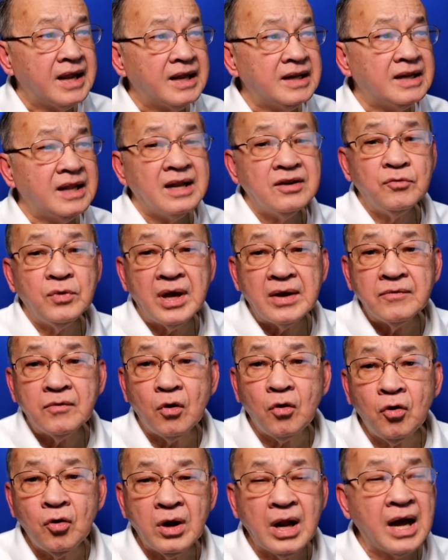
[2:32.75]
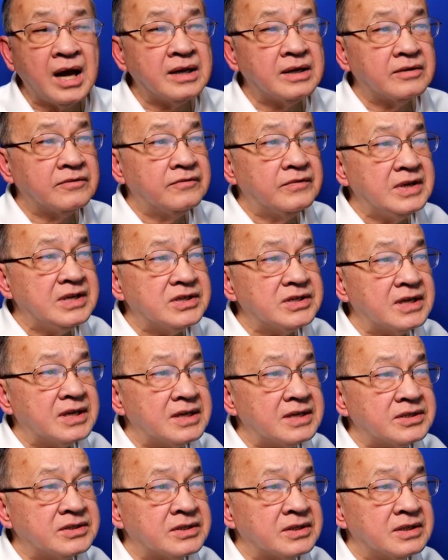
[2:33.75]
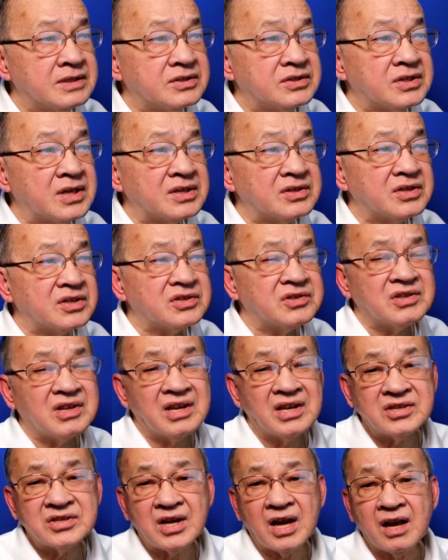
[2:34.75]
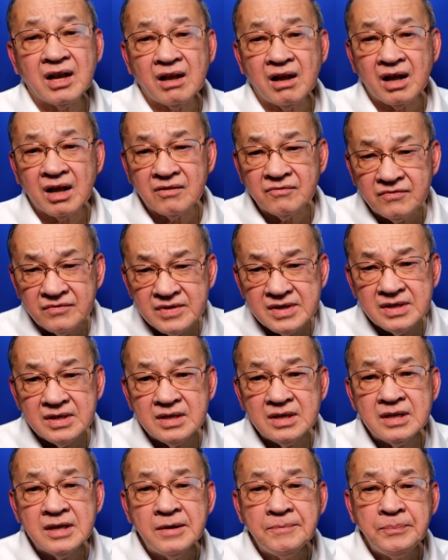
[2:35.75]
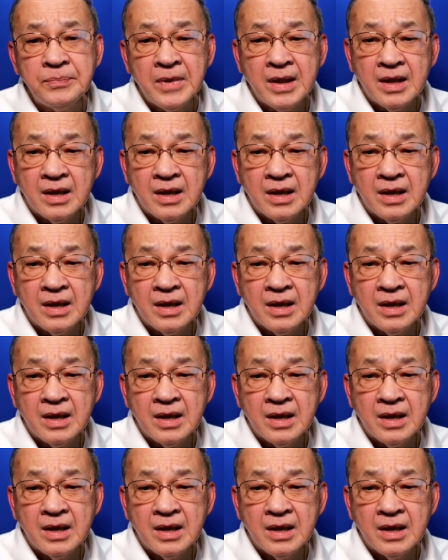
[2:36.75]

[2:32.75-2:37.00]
And then we have all other visas, such as SRRV,